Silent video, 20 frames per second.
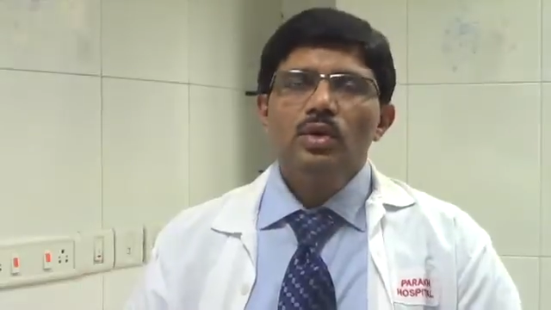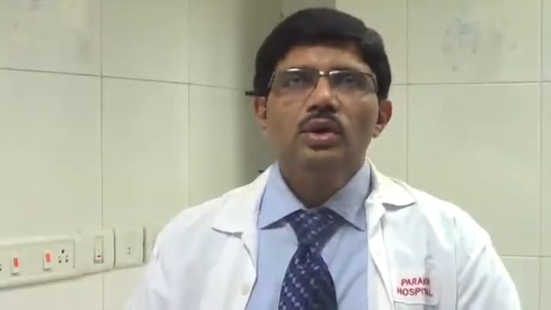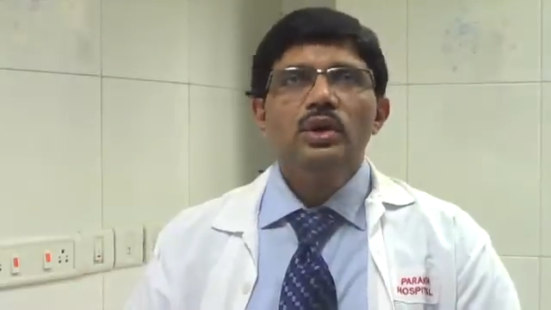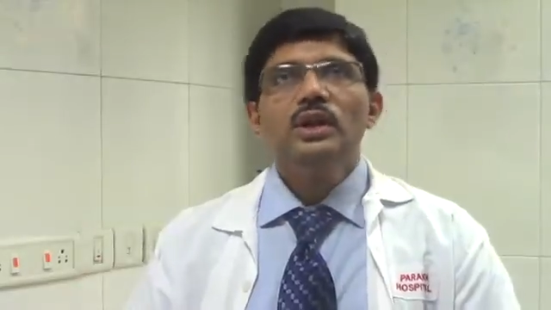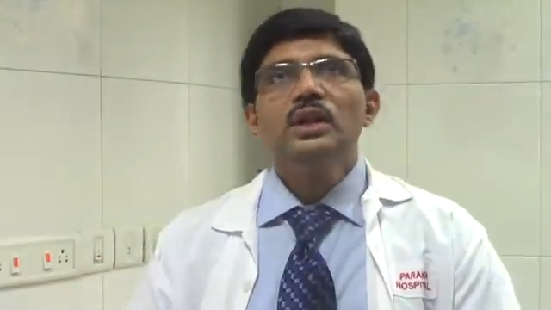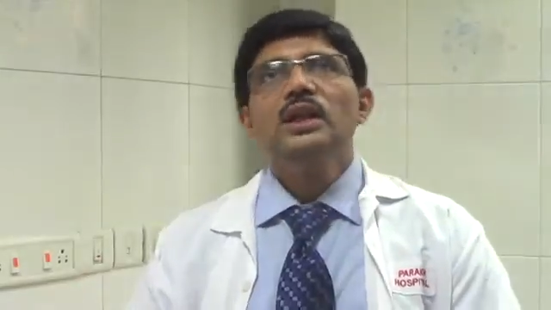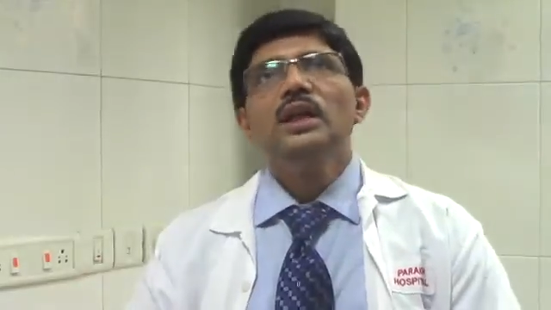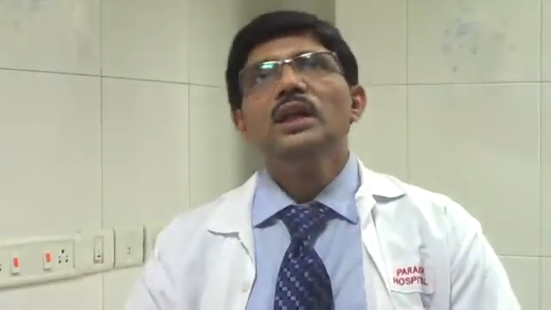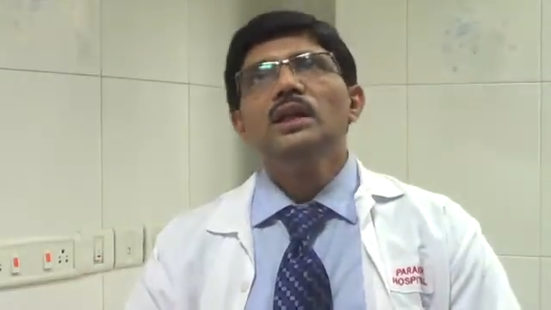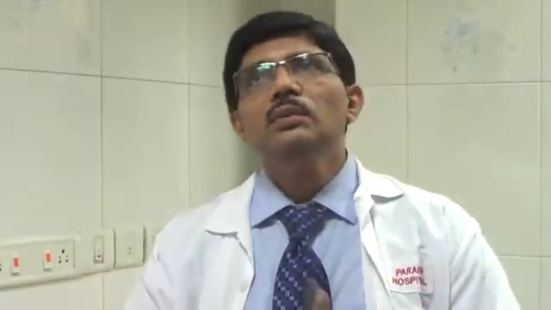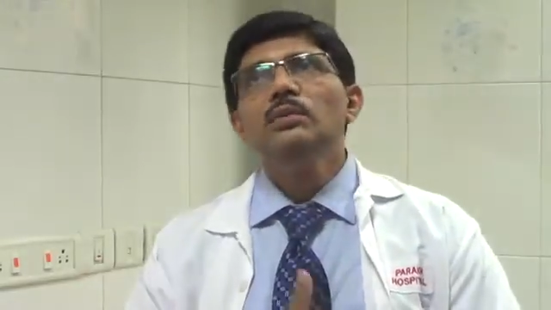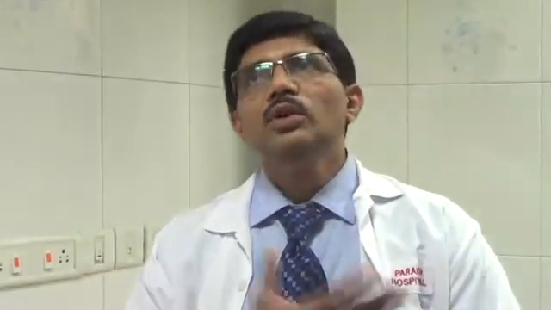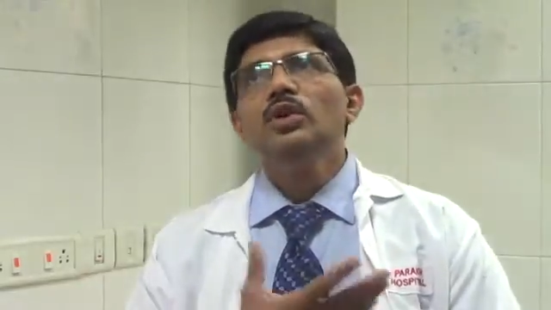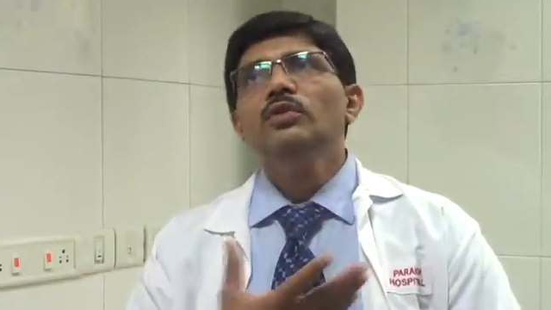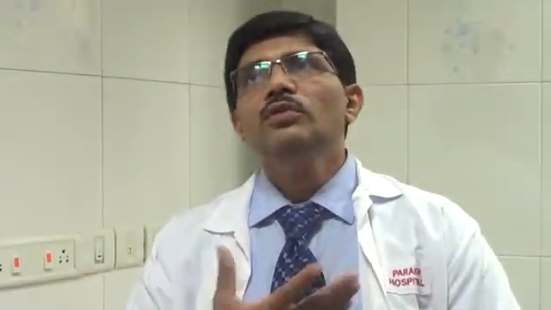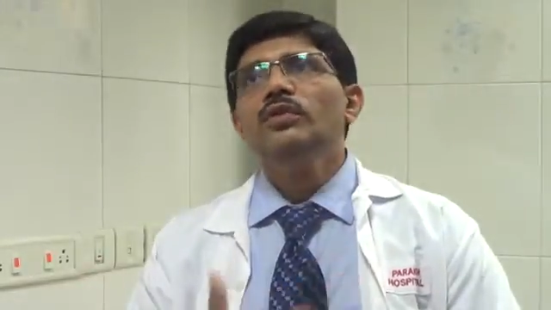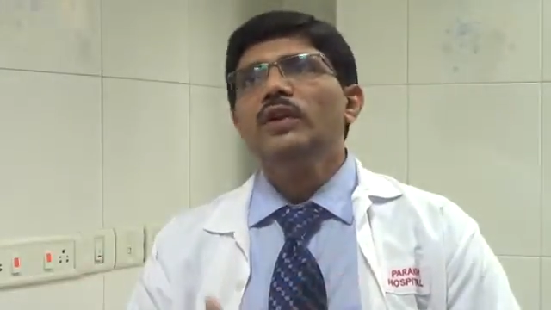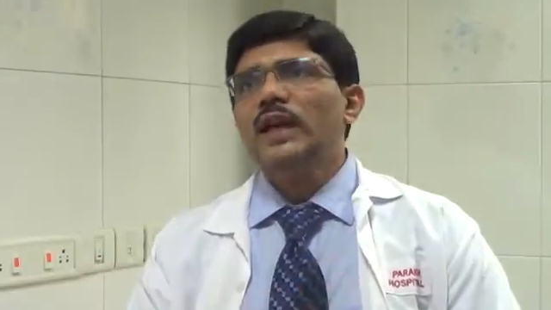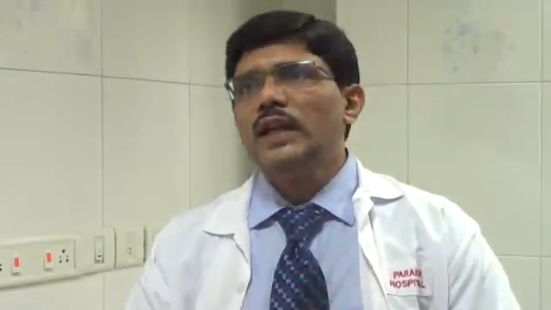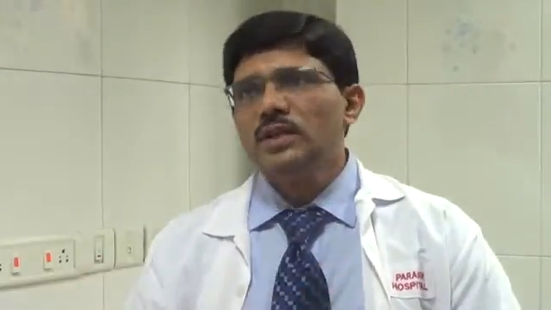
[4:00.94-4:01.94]
or it can be
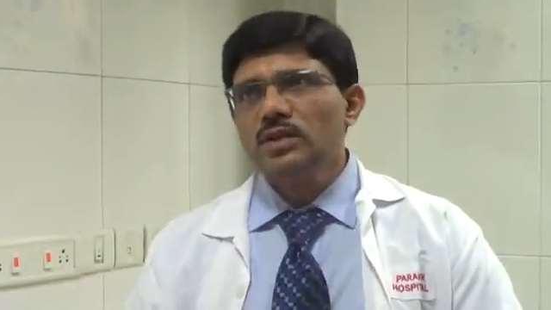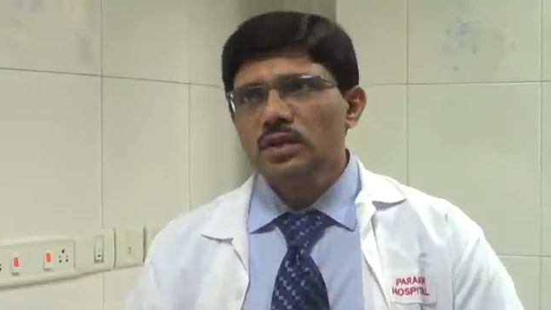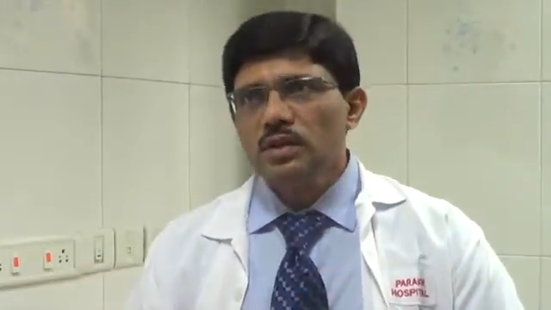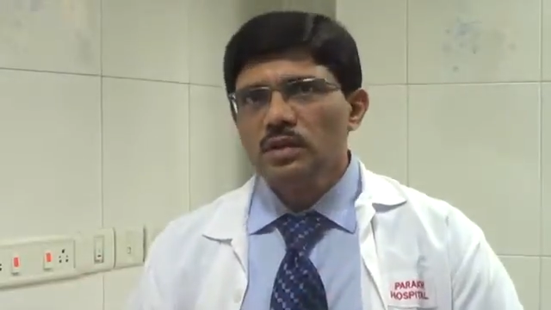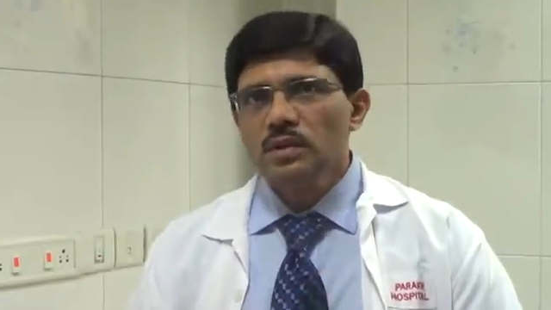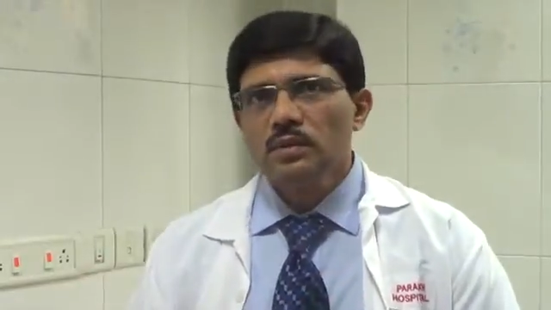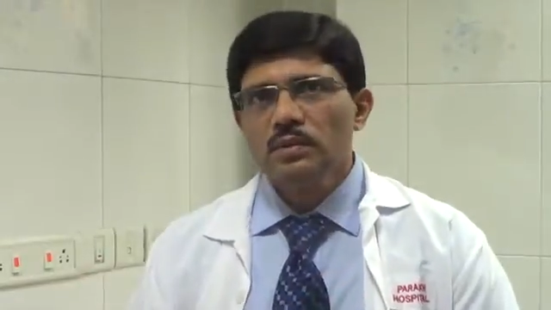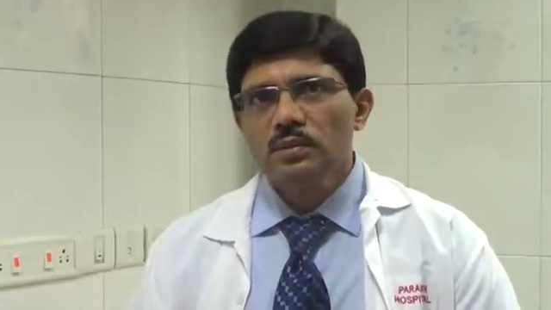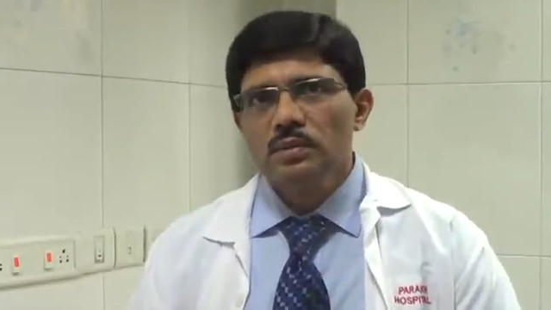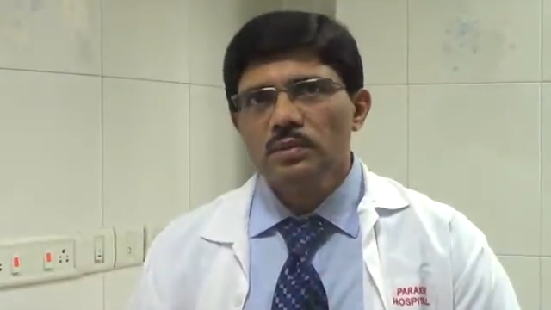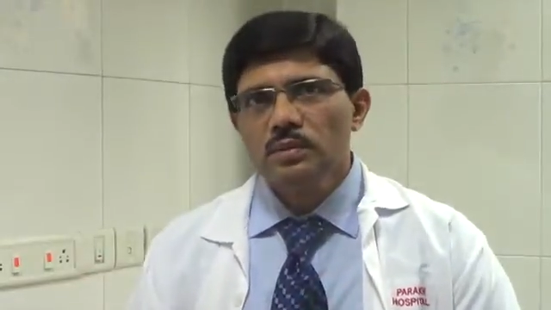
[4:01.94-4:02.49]
of cancer.